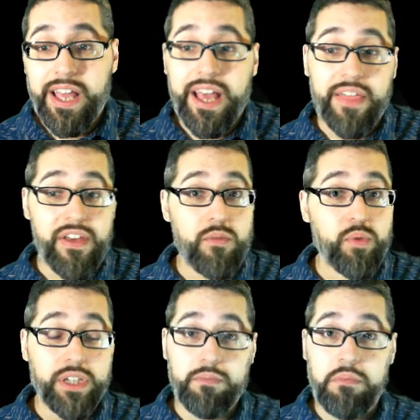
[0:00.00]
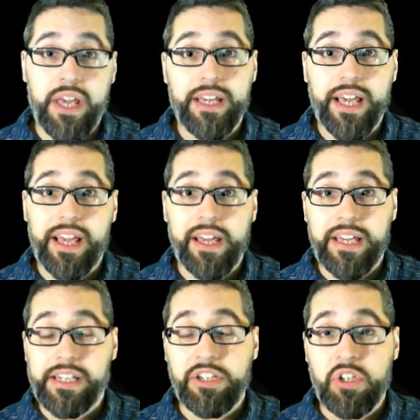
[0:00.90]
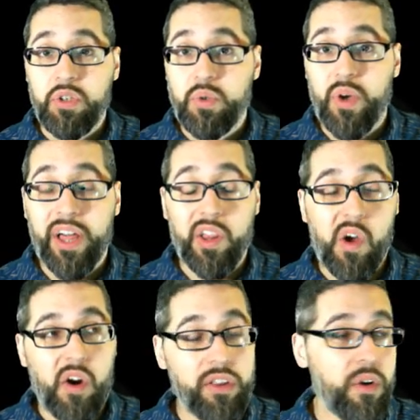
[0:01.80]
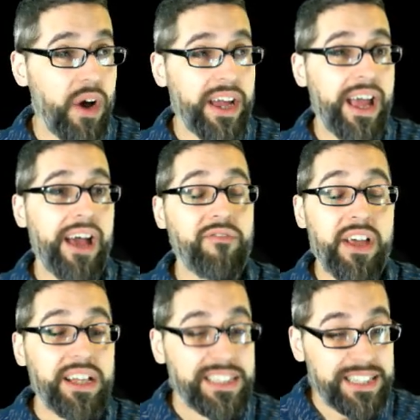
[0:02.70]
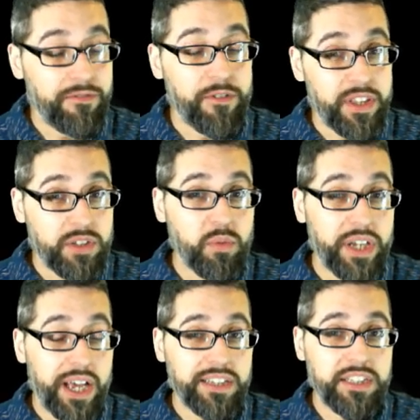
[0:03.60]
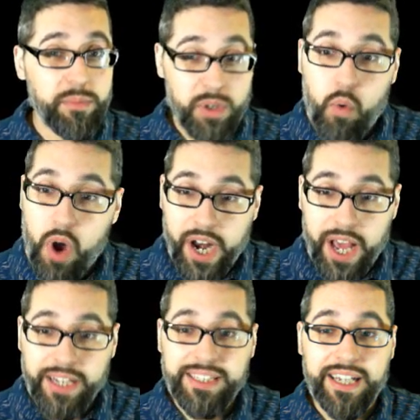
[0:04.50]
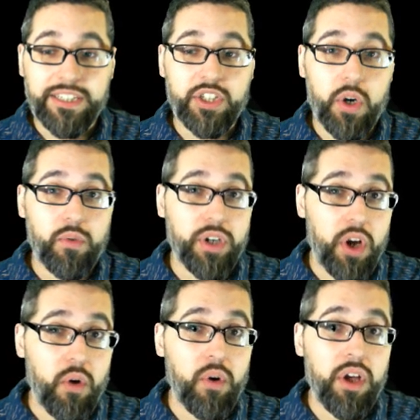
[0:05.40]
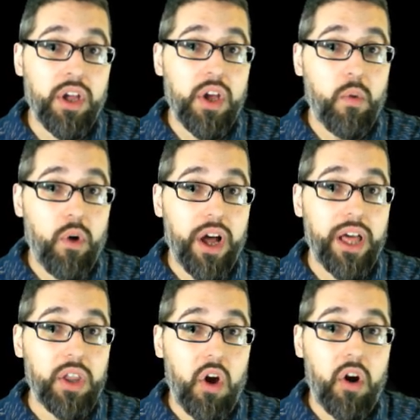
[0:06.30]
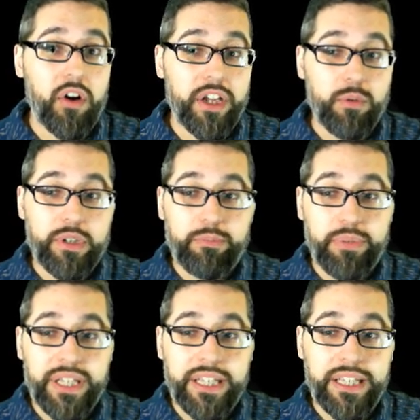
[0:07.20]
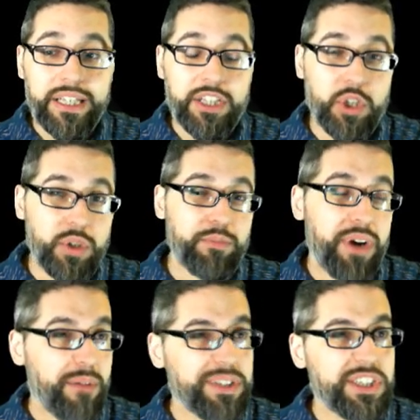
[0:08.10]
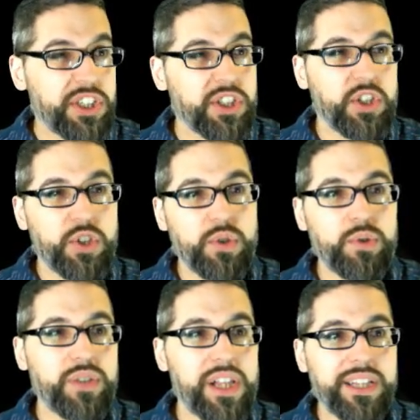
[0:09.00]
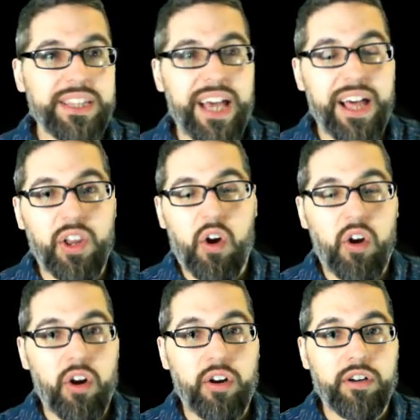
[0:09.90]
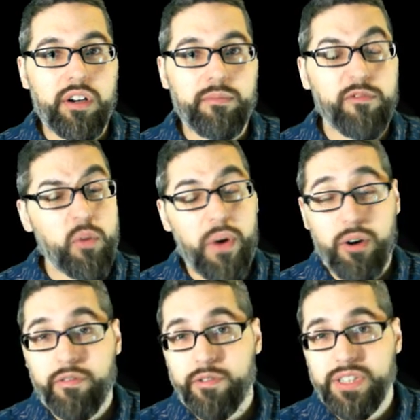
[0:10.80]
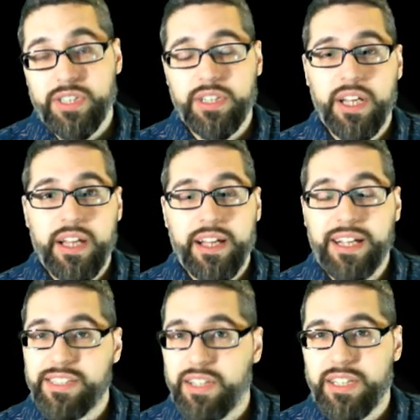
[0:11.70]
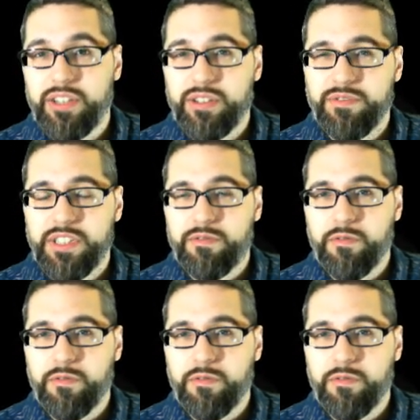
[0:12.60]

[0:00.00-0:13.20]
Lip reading: And then we can make a new LR. Though I have, for this one, guys, to be quite honest, I don't know what LR it would be. You can probably just use like the LR Full Power Frieza as the leader of this